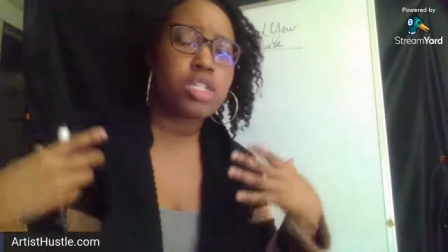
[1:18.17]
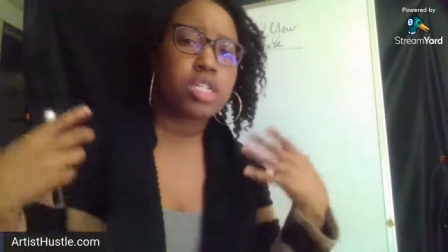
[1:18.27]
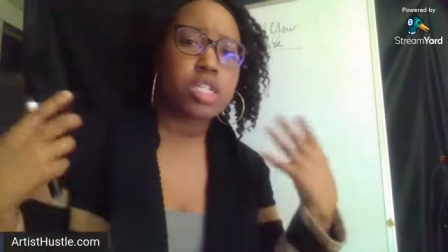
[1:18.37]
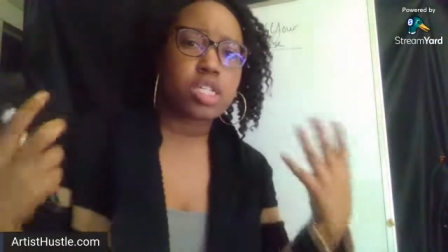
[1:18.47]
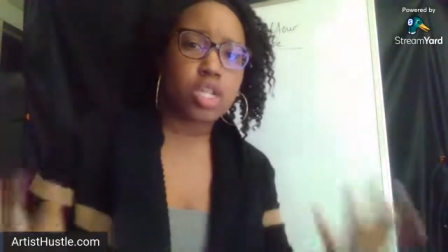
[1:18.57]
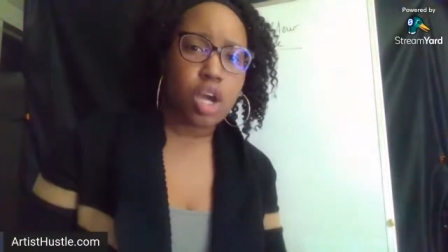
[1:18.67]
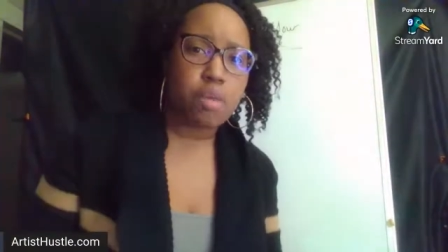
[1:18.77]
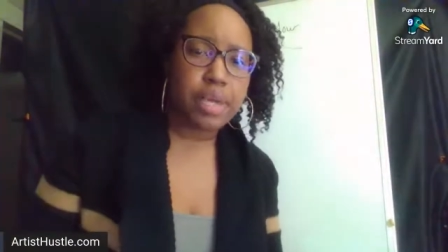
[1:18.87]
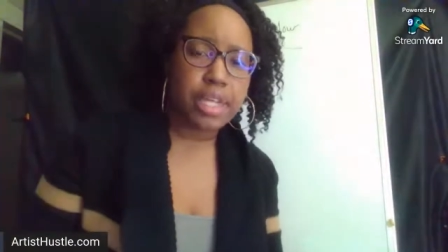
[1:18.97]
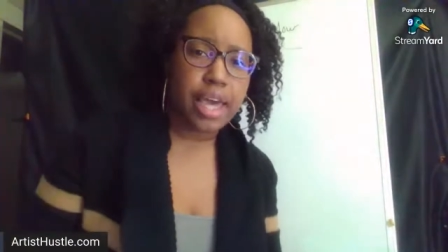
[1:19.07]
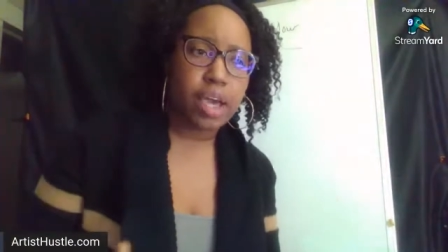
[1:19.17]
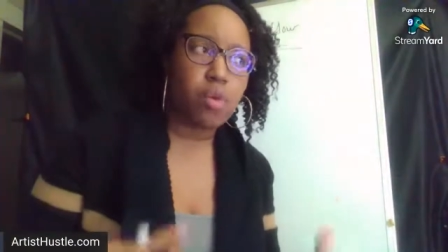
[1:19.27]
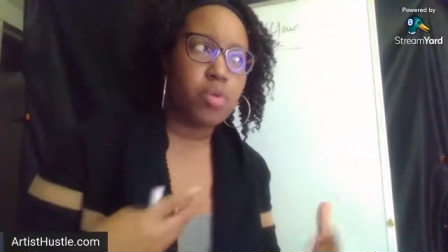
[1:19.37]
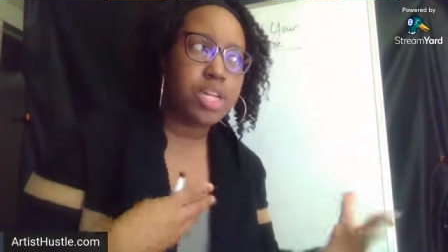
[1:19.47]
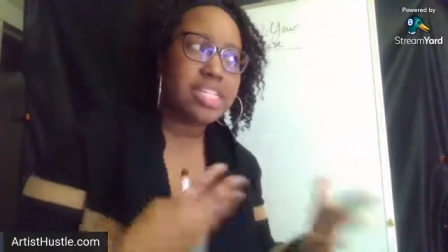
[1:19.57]
to determine like
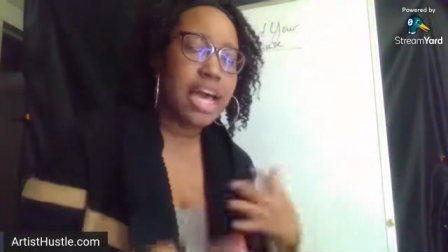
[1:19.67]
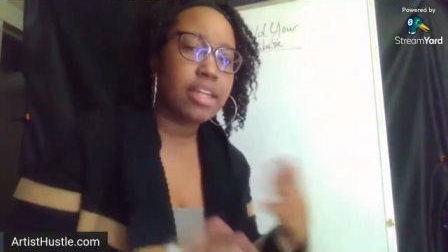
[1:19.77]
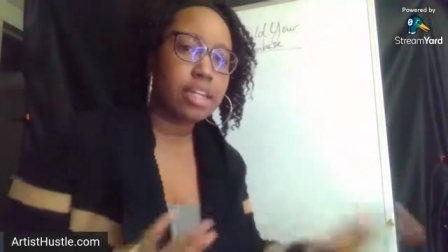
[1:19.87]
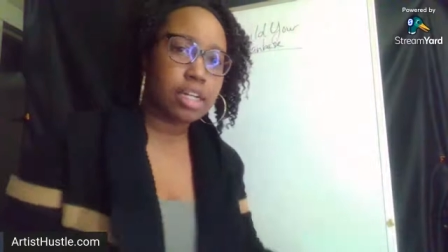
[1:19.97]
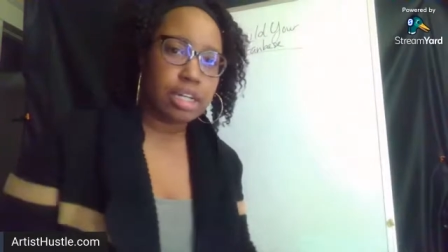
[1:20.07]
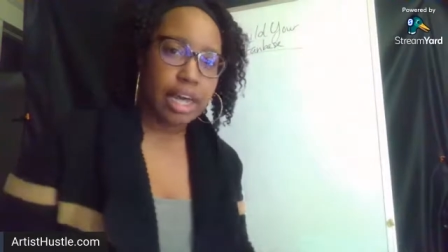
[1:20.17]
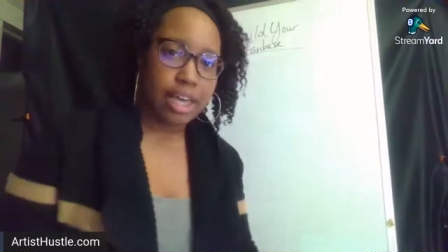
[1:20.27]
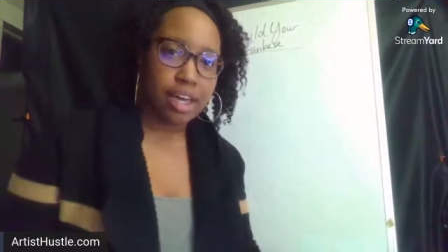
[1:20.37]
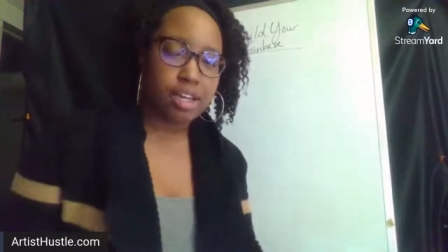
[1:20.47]
what does that look like